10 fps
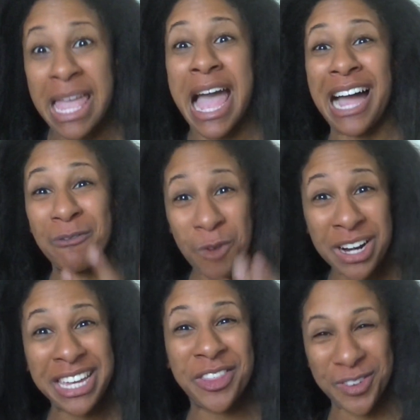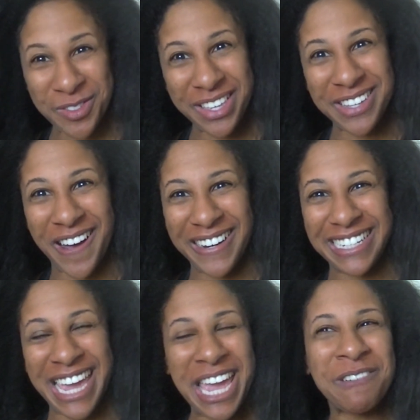I'm working through this on
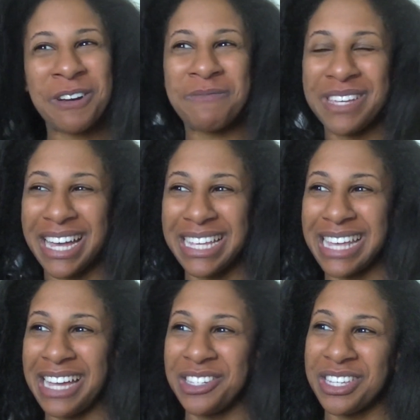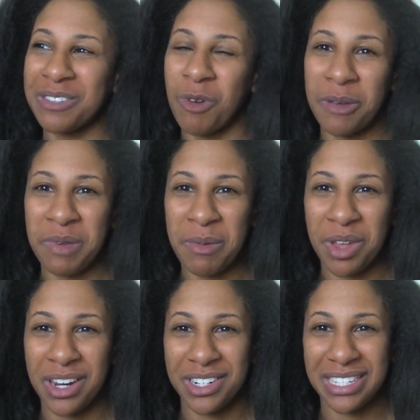camera because I just want people
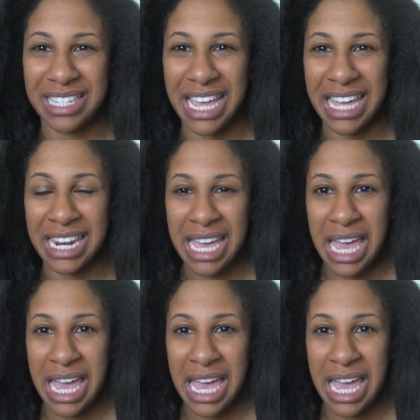to understand.